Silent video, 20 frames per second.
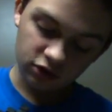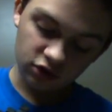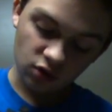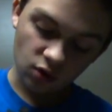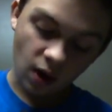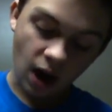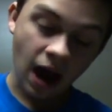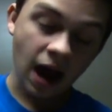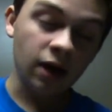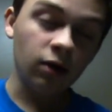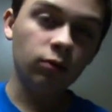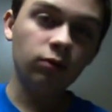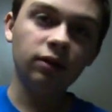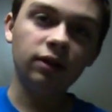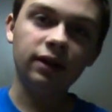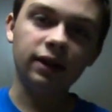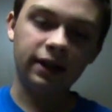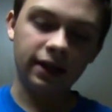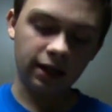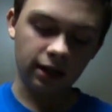So I don't
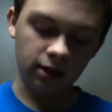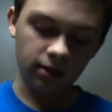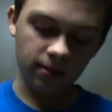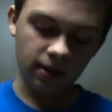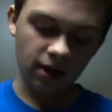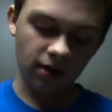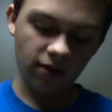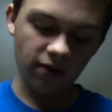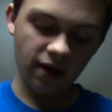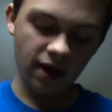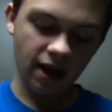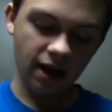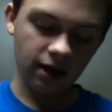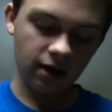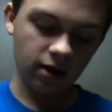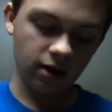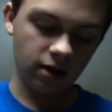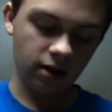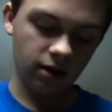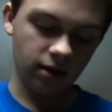really care about
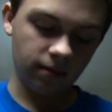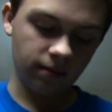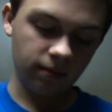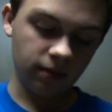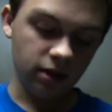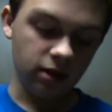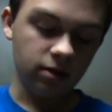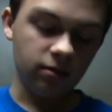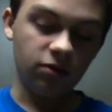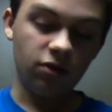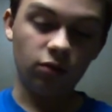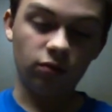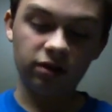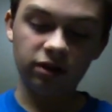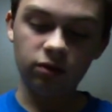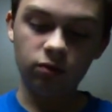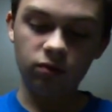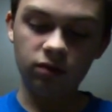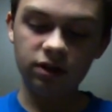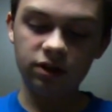that. The
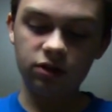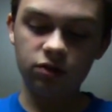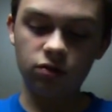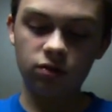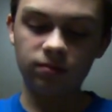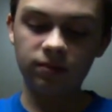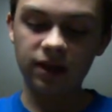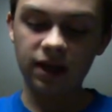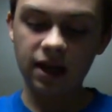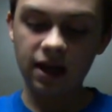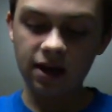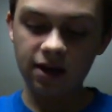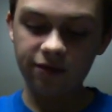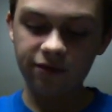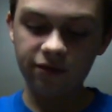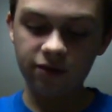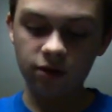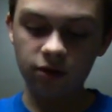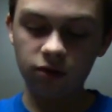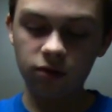real ones normally
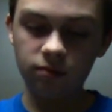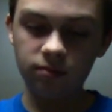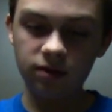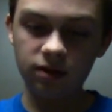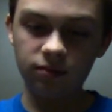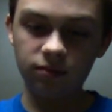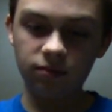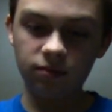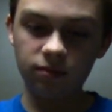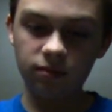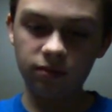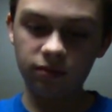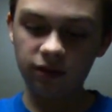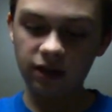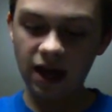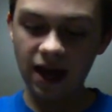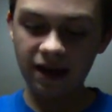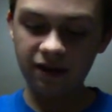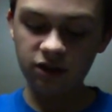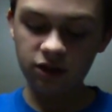have aluminum
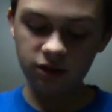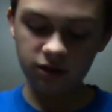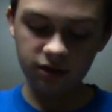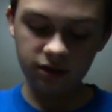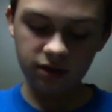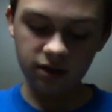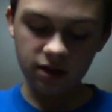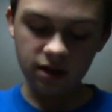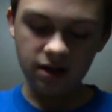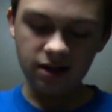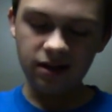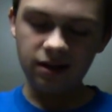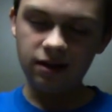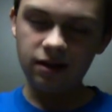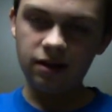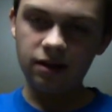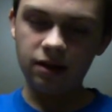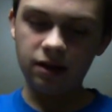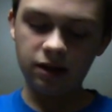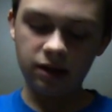latches,
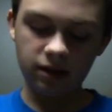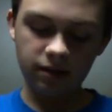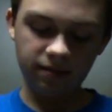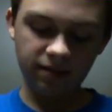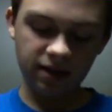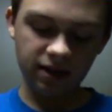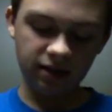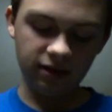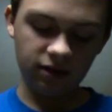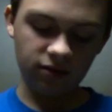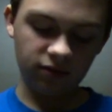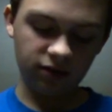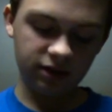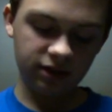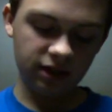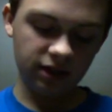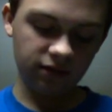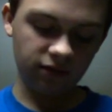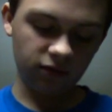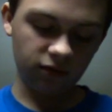and the
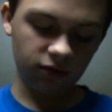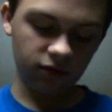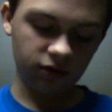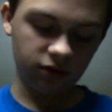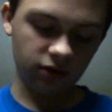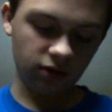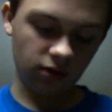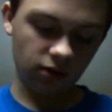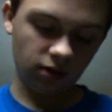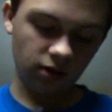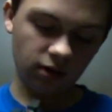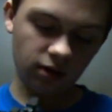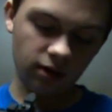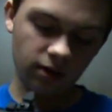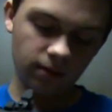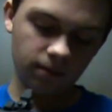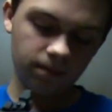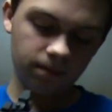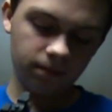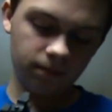receivers
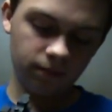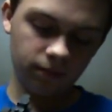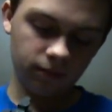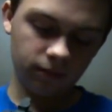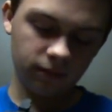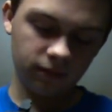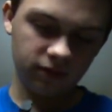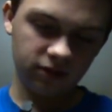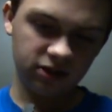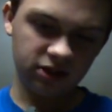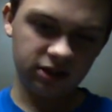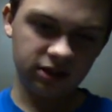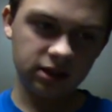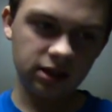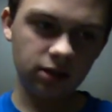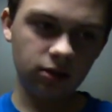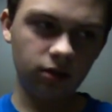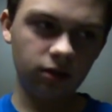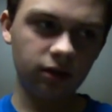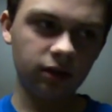are
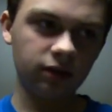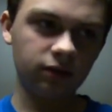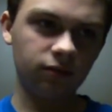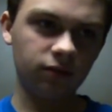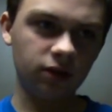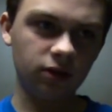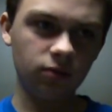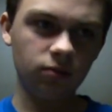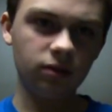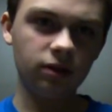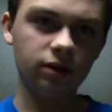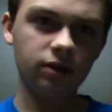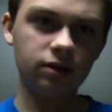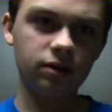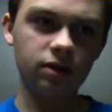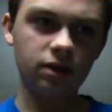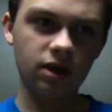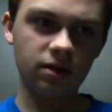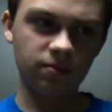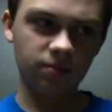steel on real
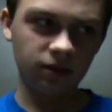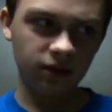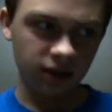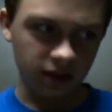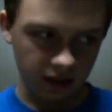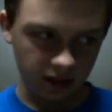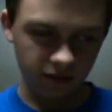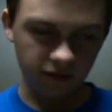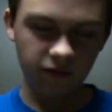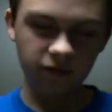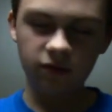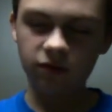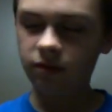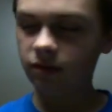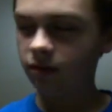ones, I believe.